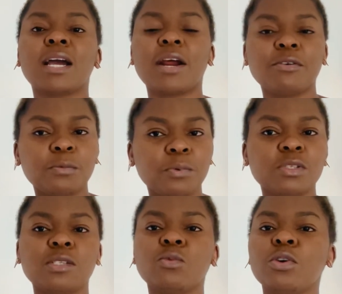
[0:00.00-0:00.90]
carry on
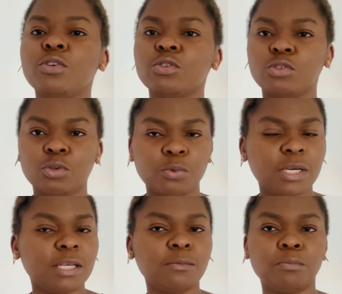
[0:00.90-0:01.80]
posting what you're
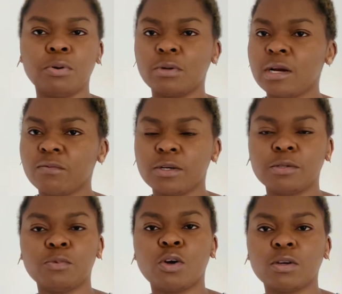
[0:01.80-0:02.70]
doing, put out
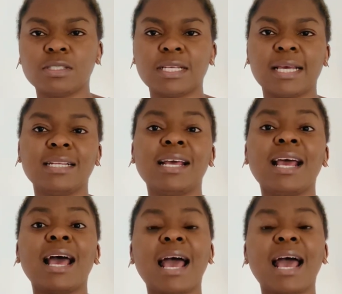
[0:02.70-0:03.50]
valuable content,